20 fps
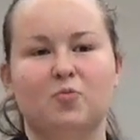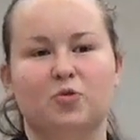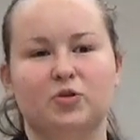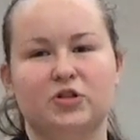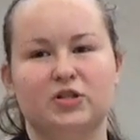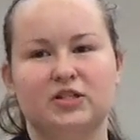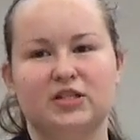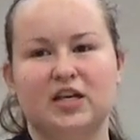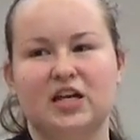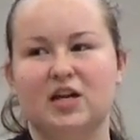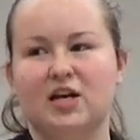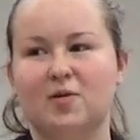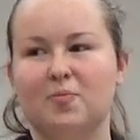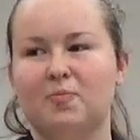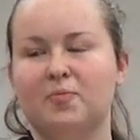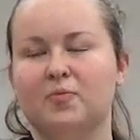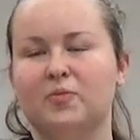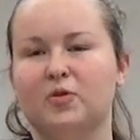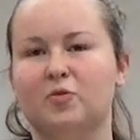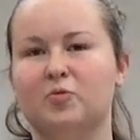we'll just
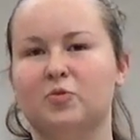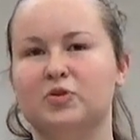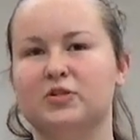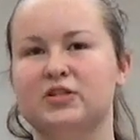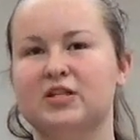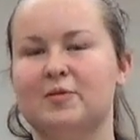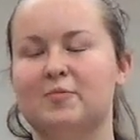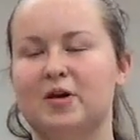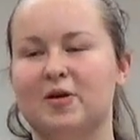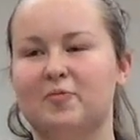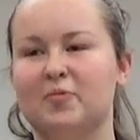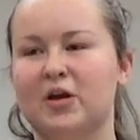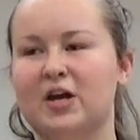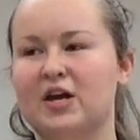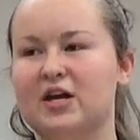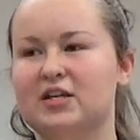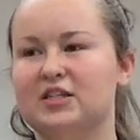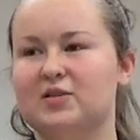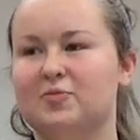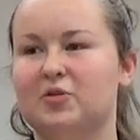we'll sum up
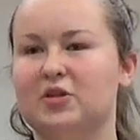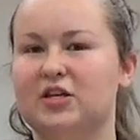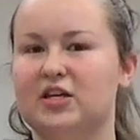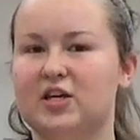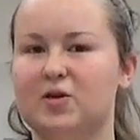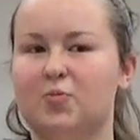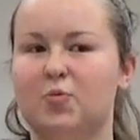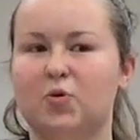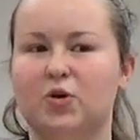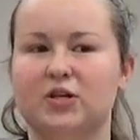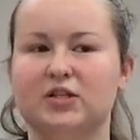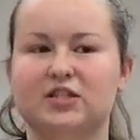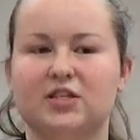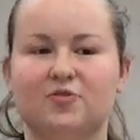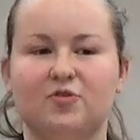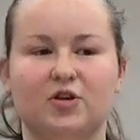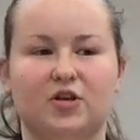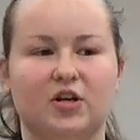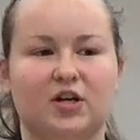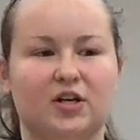some of the key points
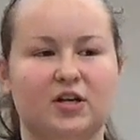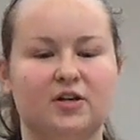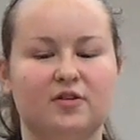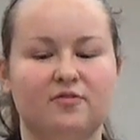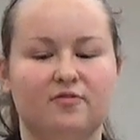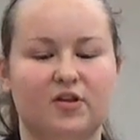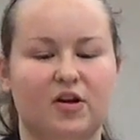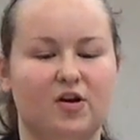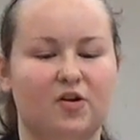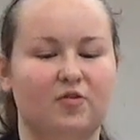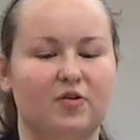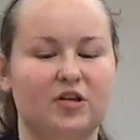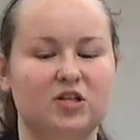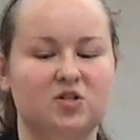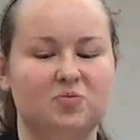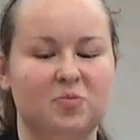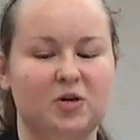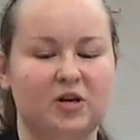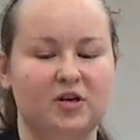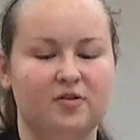of a good flower
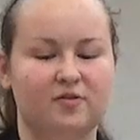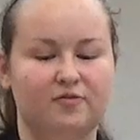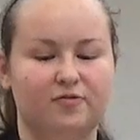arrangement.